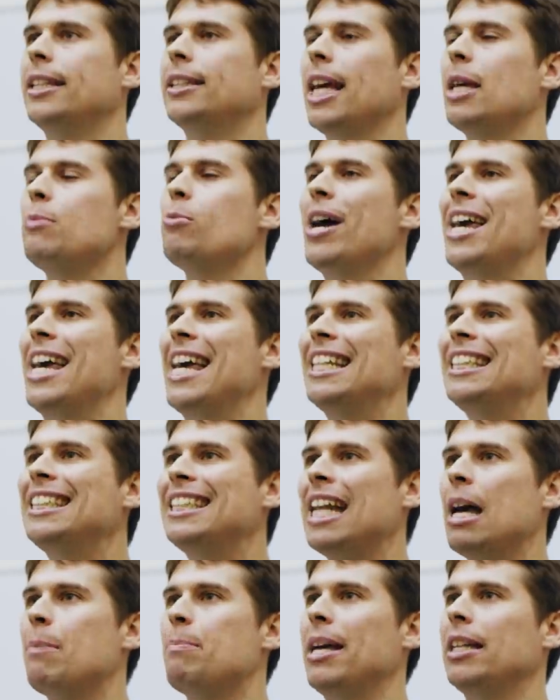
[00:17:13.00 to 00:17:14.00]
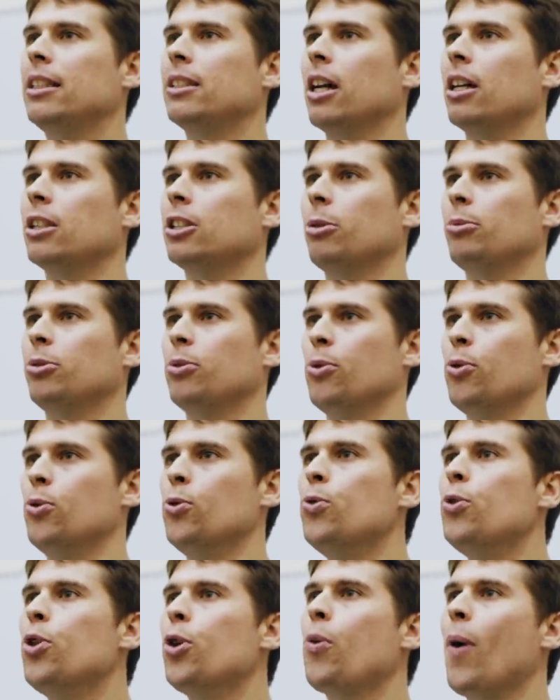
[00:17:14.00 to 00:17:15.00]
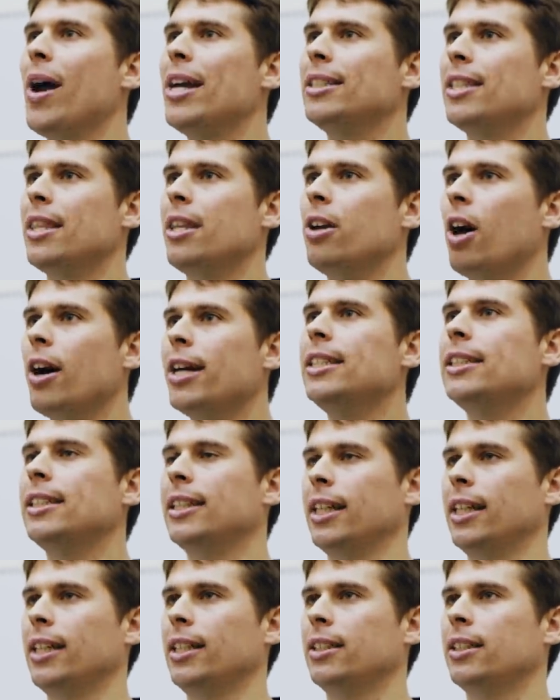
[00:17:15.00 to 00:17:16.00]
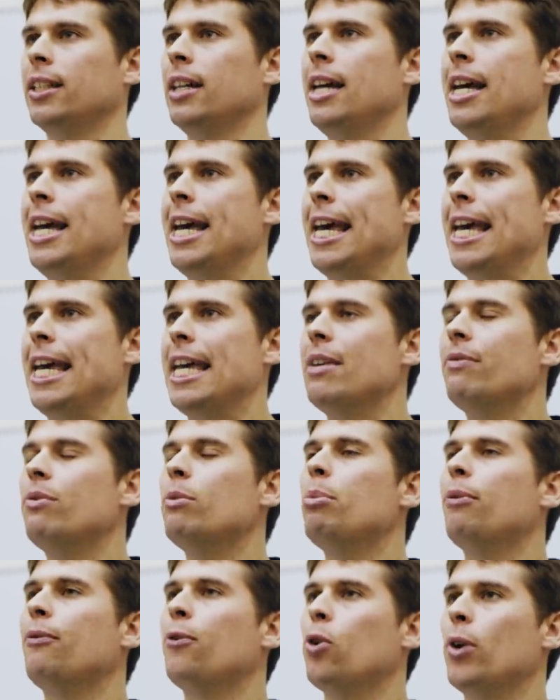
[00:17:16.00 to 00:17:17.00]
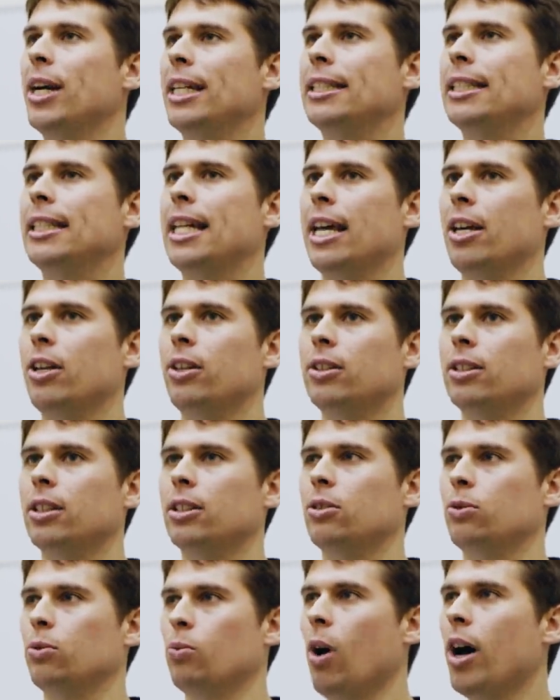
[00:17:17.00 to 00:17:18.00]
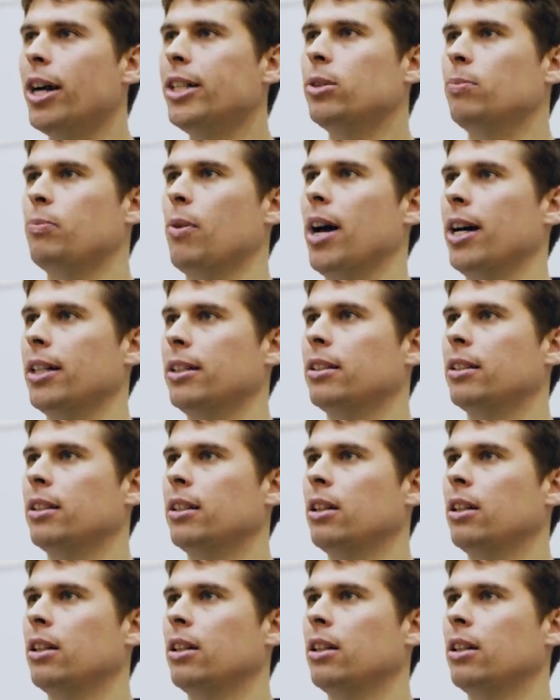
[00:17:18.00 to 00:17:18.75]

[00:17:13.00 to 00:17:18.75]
the same way, internet based startups were all the craze in the 90s, even before internet usage was widespread,